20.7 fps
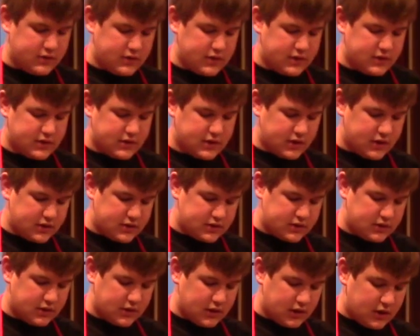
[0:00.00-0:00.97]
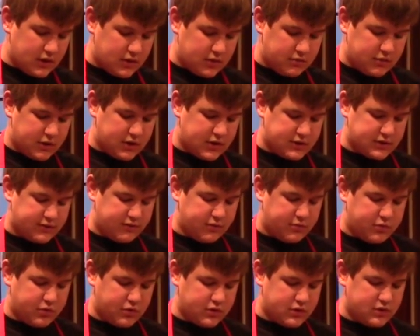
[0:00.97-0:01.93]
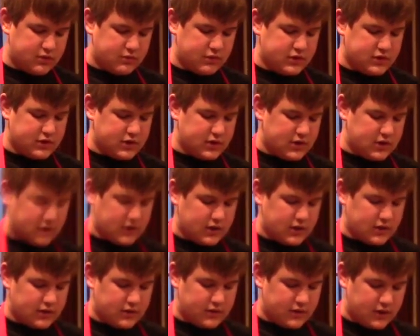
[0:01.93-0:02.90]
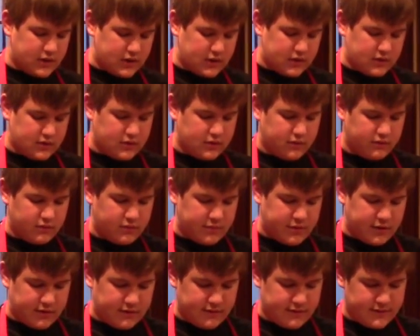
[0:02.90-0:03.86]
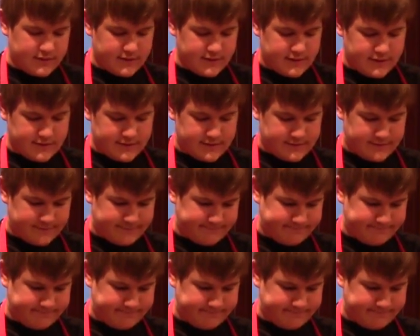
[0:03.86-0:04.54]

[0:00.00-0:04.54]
to the sauce, because if you pour too much in, it can overpower the sauce.